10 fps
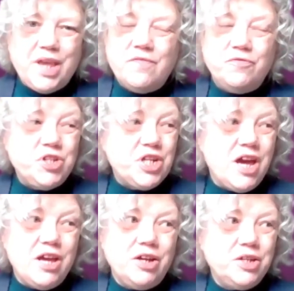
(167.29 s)
Every
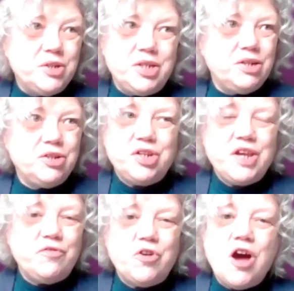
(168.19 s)
day I could
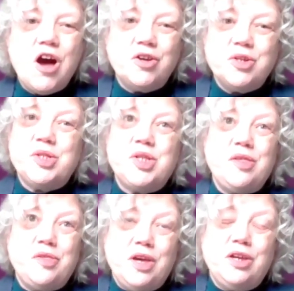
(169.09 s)
give her a hug and say
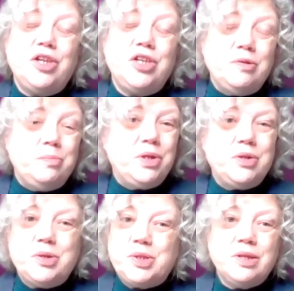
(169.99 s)
thank you,
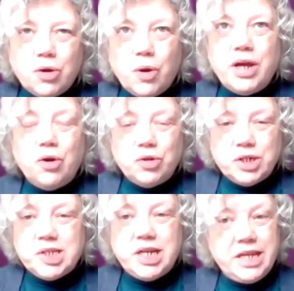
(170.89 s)
because quite
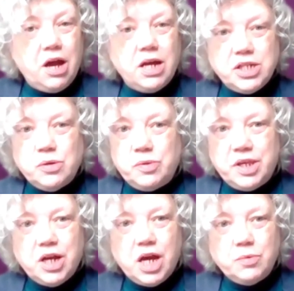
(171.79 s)
honestly, I don't
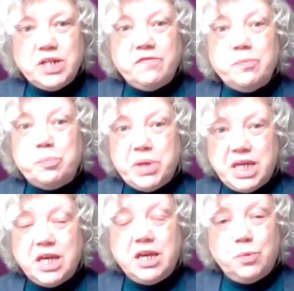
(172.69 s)
think I would even be
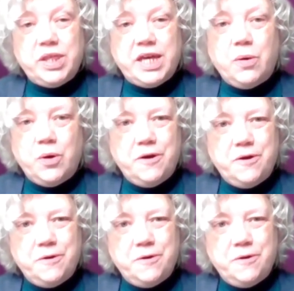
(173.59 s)
here without her.